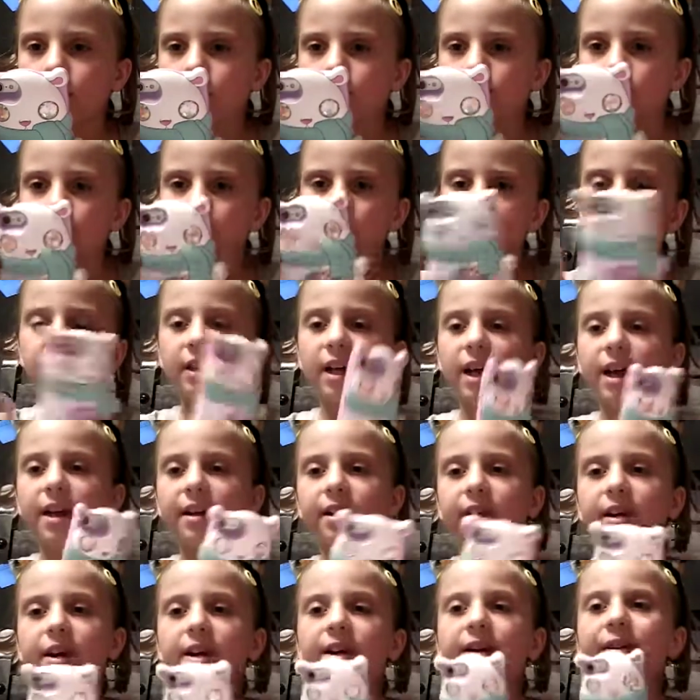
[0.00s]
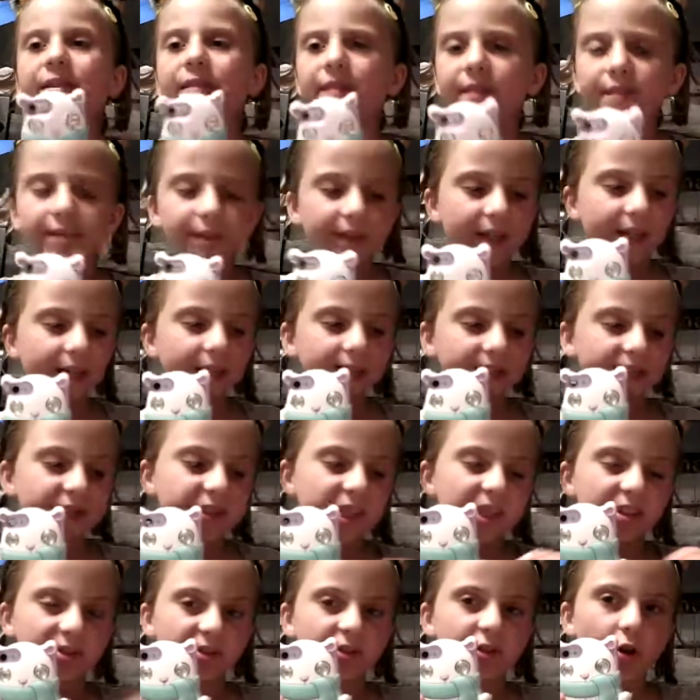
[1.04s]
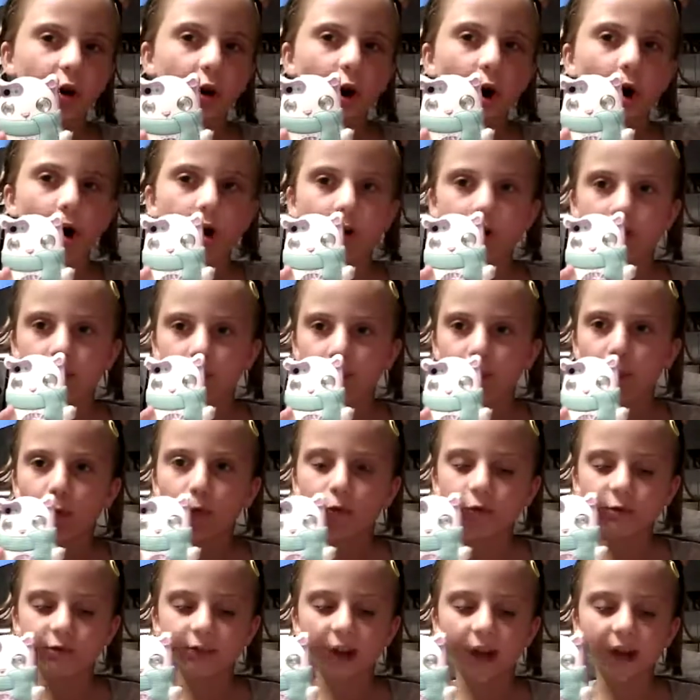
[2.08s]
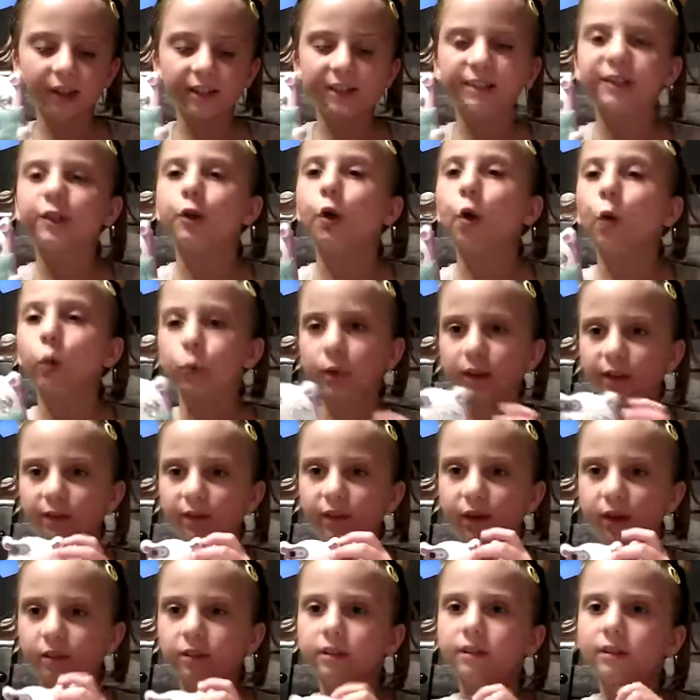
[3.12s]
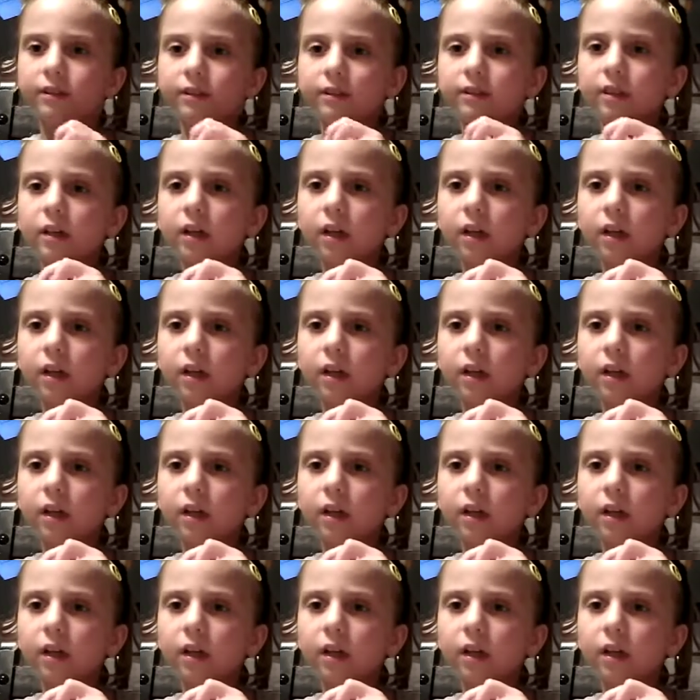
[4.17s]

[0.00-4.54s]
Said it says on both sides no refunds.